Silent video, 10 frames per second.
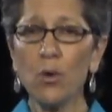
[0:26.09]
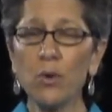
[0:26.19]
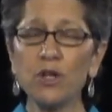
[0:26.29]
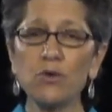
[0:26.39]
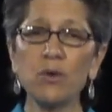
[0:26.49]

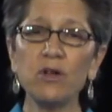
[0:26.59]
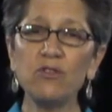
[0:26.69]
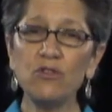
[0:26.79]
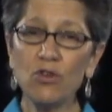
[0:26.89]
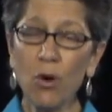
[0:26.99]
which
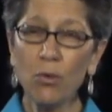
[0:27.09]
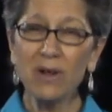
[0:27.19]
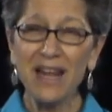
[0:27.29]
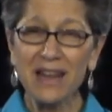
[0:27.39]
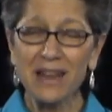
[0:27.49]
was don't
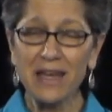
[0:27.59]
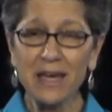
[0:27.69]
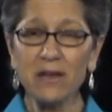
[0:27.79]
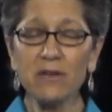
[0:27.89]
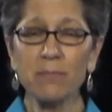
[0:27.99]
let
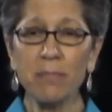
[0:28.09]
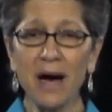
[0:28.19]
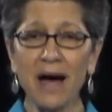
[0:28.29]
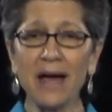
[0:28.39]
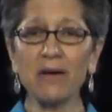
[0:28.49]
things
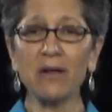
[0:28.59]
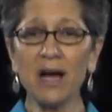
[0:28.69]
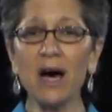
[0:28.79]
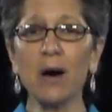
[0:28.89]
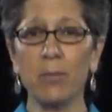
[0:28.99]
pile
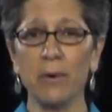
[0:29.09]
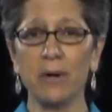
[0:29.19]
up.